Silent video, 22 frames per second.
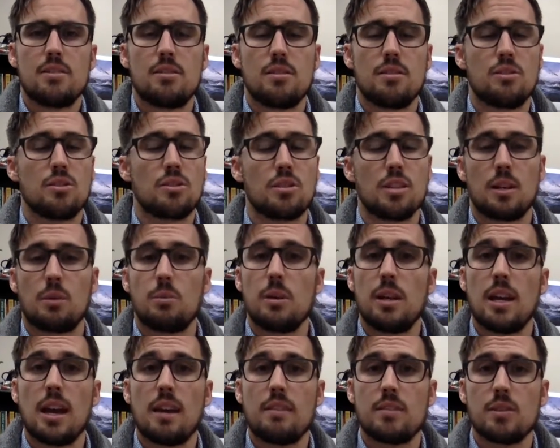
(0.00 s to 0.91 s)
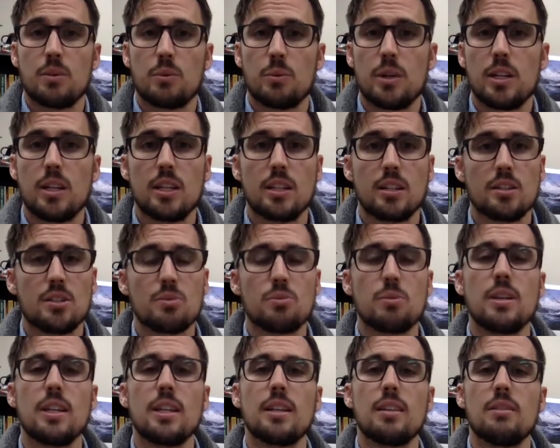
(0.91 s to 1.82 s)
just like we have in the reading this
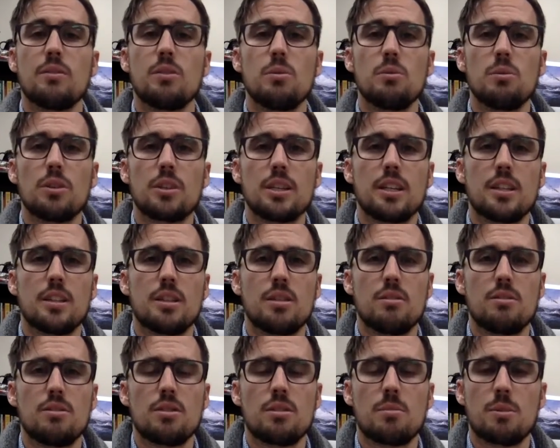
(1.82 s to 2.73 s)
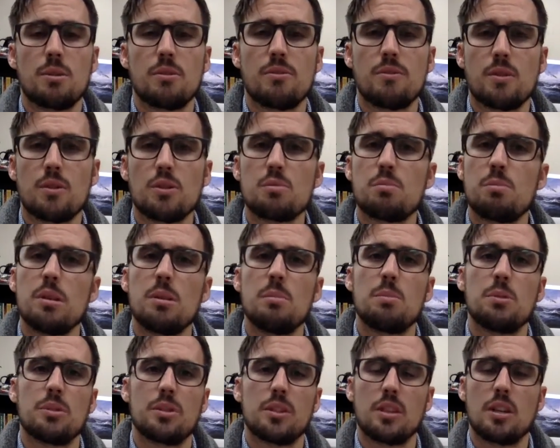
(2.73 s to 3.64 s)
week, if you look at some of the first
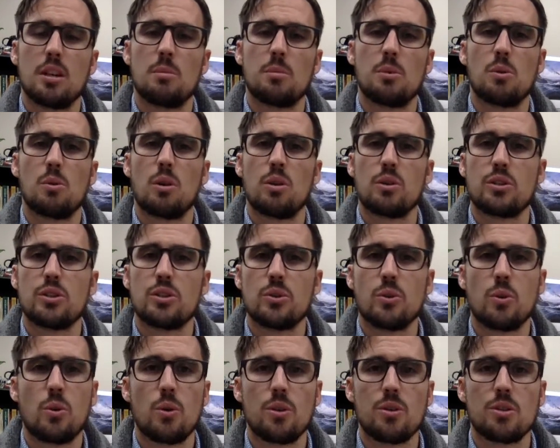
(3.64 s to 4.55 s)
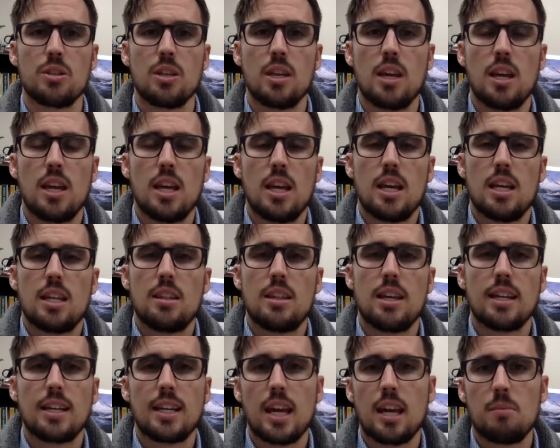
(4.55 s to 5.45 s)
people to come to our shores,
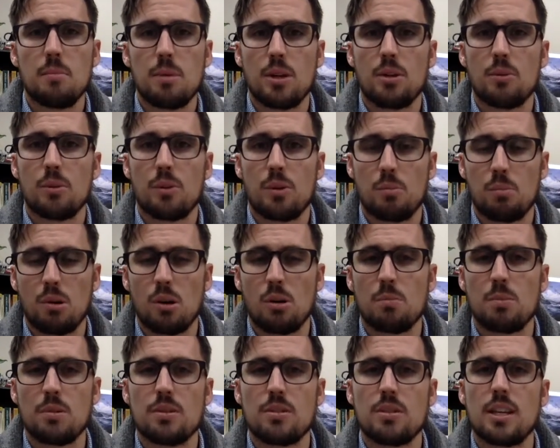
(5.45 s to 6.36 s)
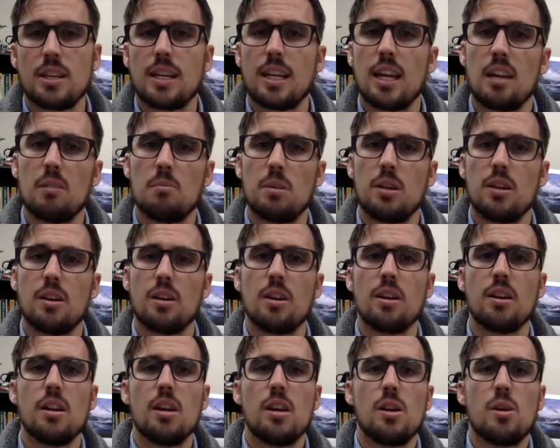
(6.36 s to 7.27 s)
they came here with a purpose. They came
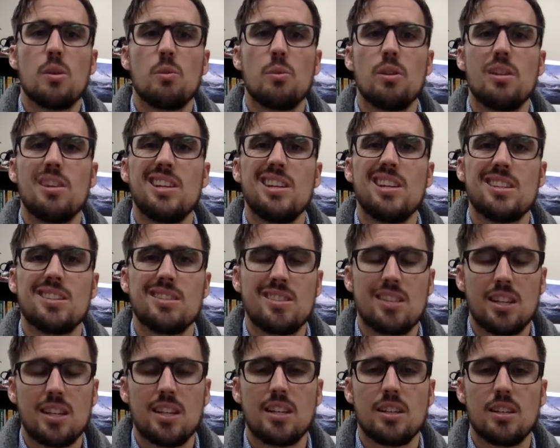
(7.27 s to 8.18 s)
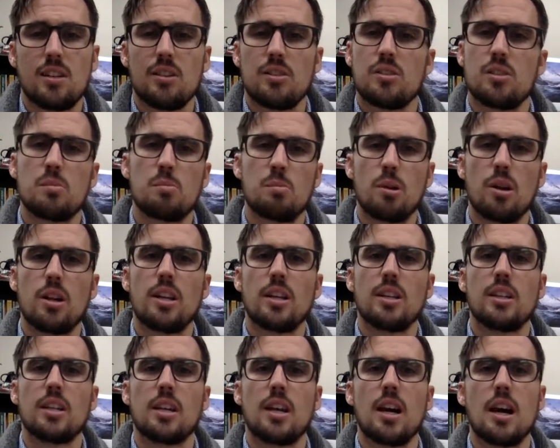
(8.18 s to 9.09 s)
here with the intent on
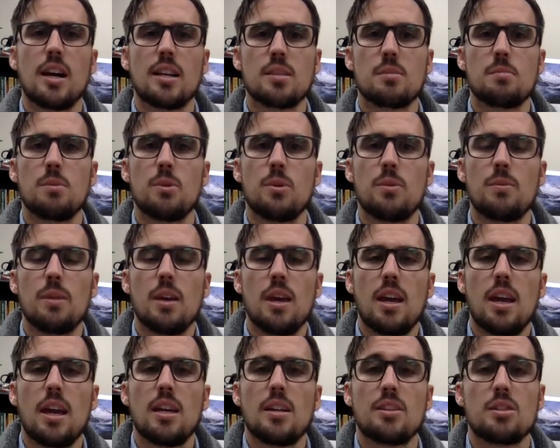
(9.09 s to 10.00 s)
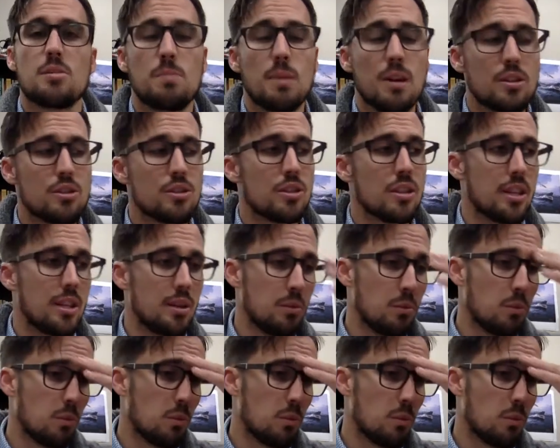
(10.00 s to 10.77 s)
spreading the gospel, and especially